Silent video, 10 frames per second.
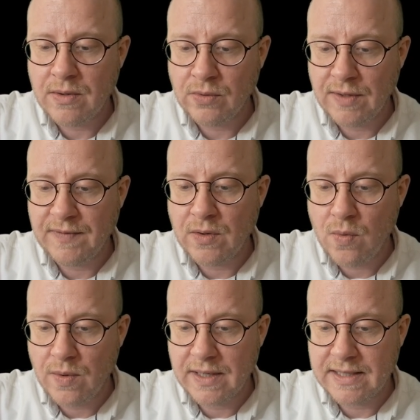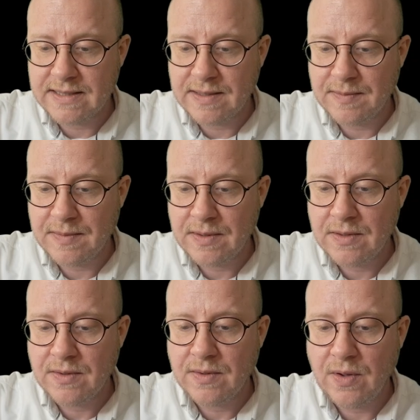living organism.
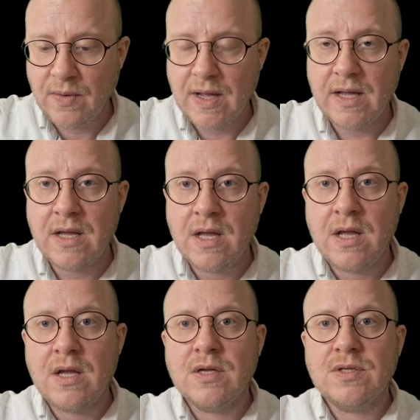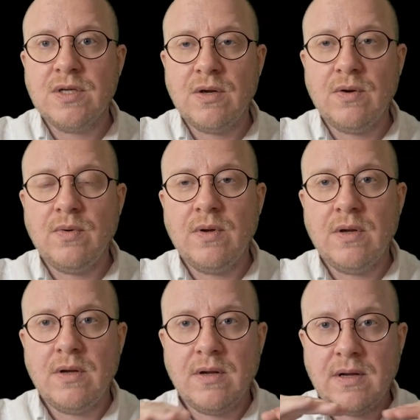Okay, so
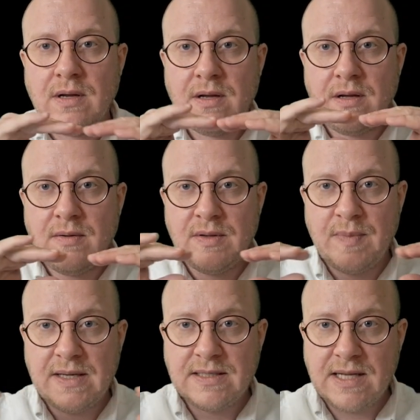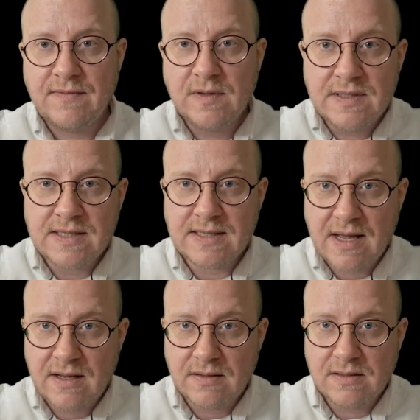the base level is
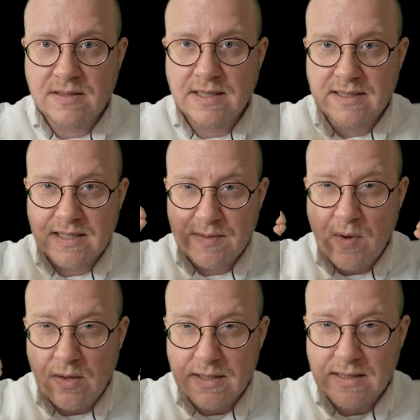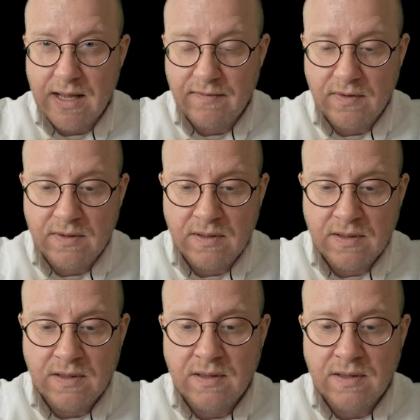cells, that's the smallest level,